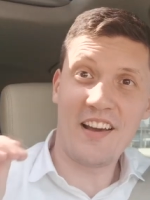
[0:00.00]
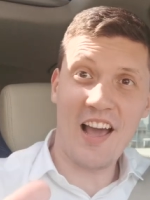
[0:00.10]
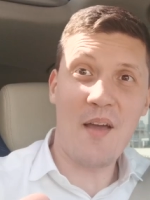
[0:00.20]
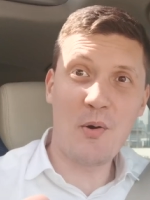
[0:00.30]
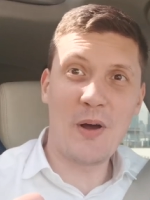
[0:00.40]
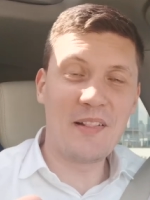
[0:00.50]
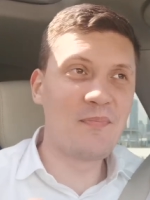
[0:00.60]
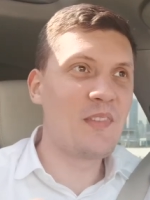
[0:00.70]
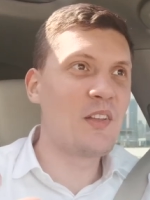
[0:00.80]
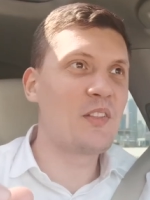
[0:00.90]
Hi everyone,
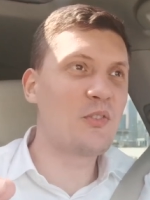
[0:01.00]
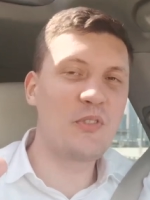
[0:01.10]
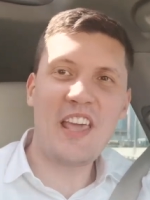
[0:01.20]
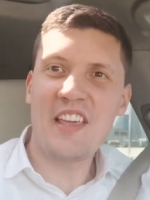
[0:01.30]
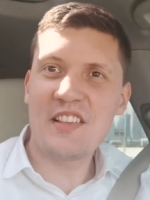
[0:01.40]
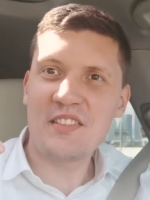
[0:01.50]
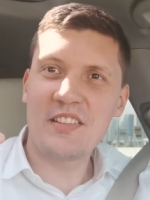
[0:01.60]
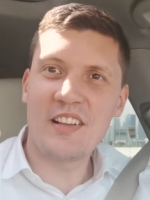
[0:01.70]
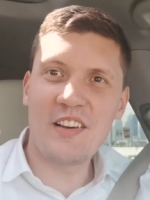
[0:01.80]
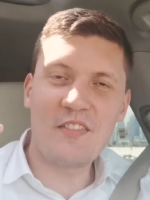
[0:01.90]
today
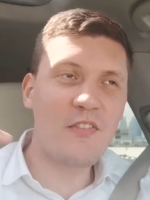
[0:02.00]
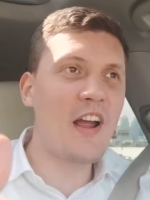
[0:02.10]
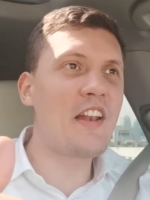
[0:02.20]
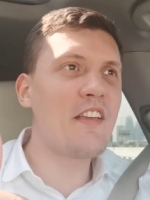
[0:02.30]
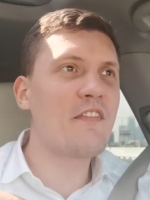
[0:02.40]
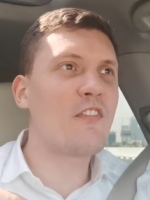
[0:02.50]
is Friday.